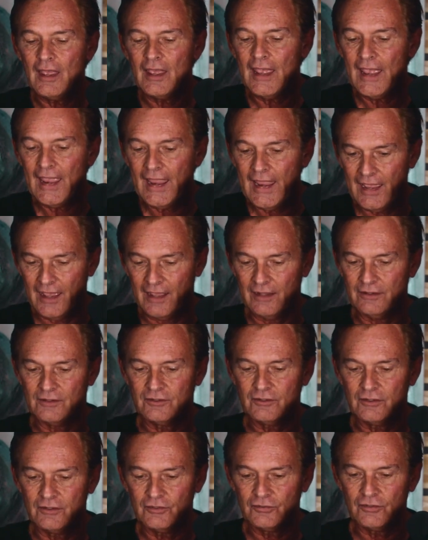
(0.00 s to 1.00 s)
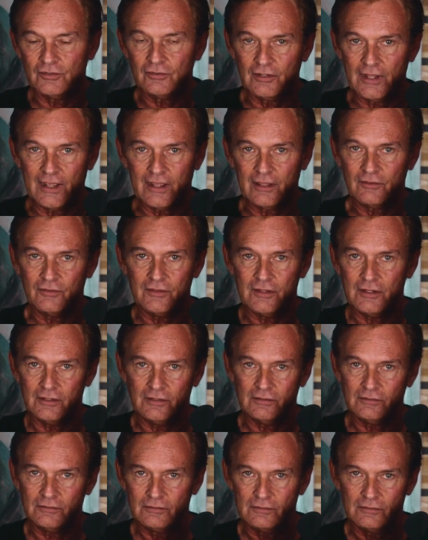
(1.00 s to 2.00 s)
And this is like
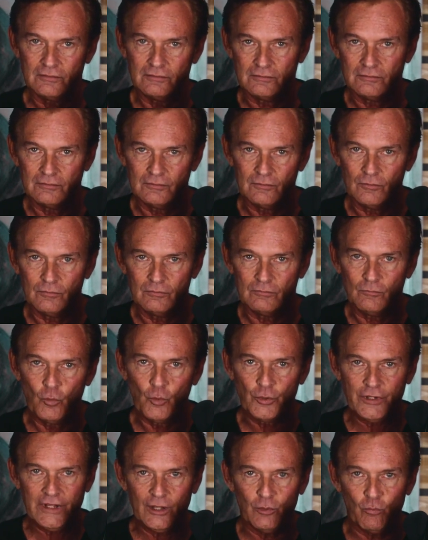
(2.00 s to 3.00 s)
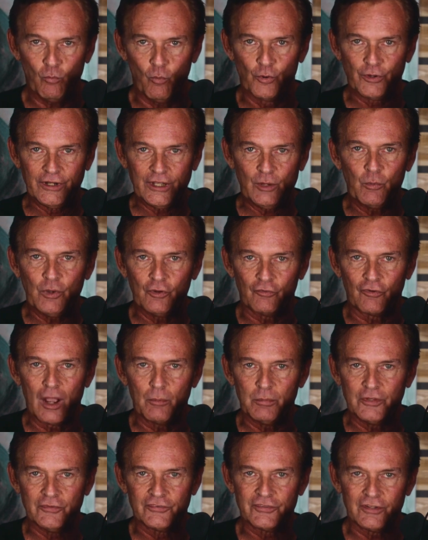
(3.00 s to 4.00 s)
the warning, Will
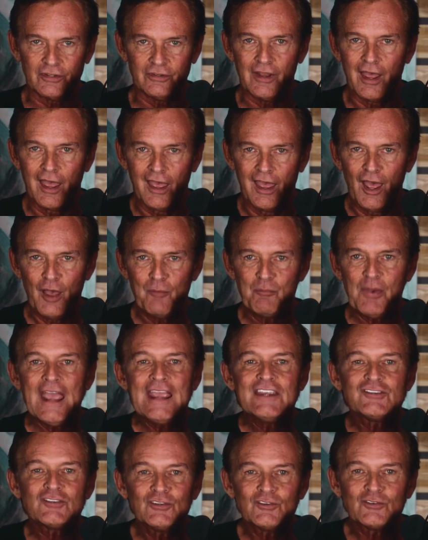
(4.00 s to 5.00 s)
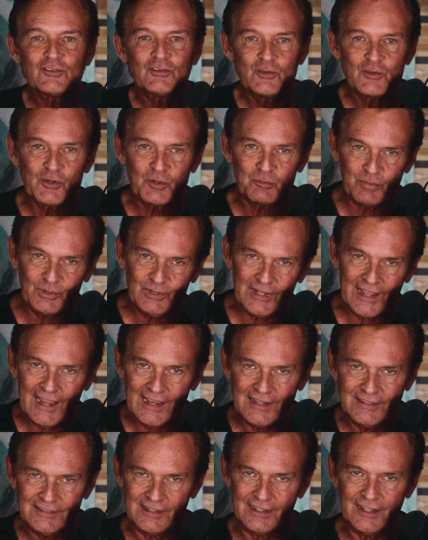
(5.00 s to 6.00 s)
Robinson. Patients who
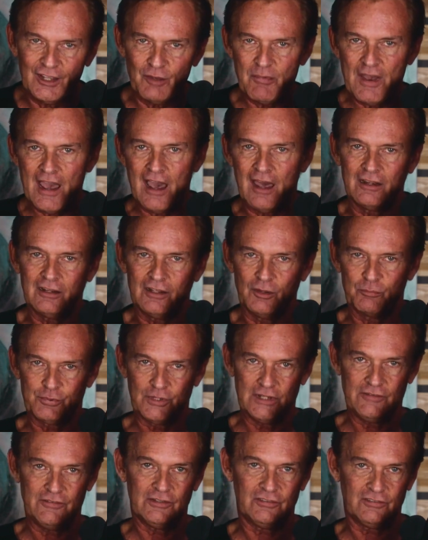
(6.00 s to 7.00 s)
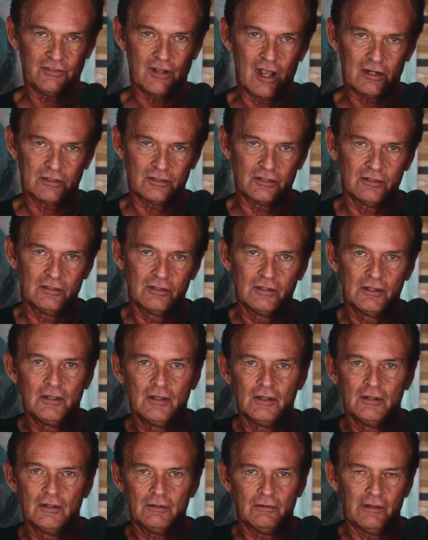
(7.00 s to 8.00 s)
complain about a previous doctor,
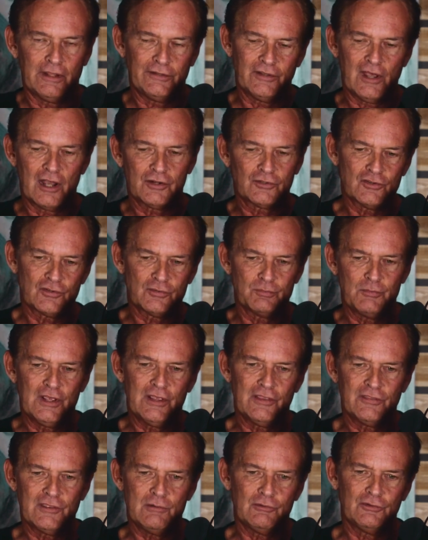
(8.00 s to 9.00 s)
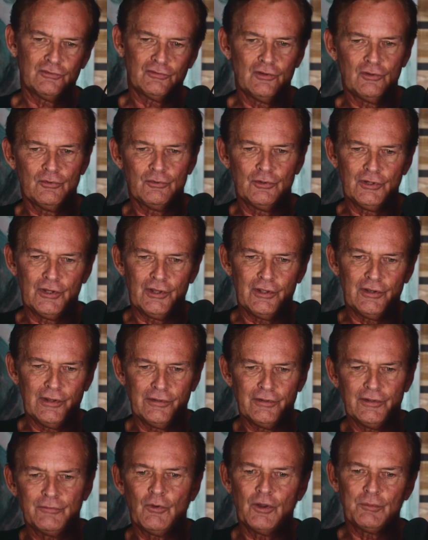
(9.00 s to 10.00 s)
that Dr. Smith, he was no good,
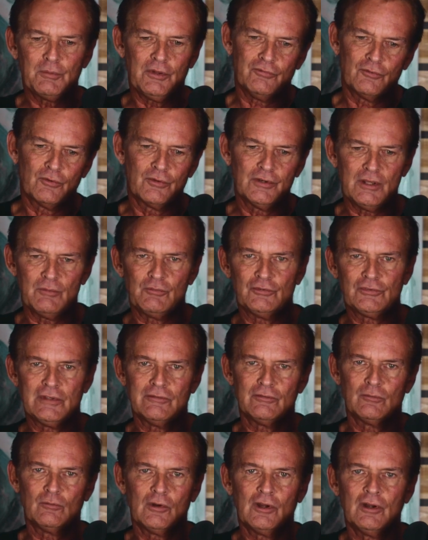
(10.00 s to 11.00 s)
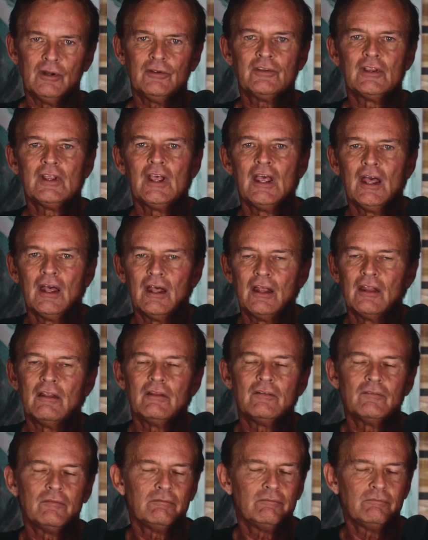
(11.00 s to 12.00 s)
and the one before him was even worse.
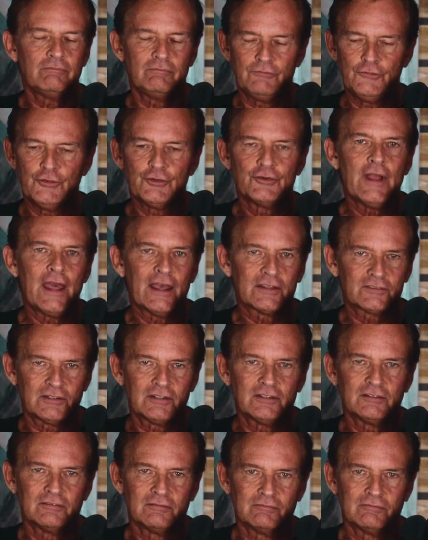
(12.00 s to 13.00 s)
You're next.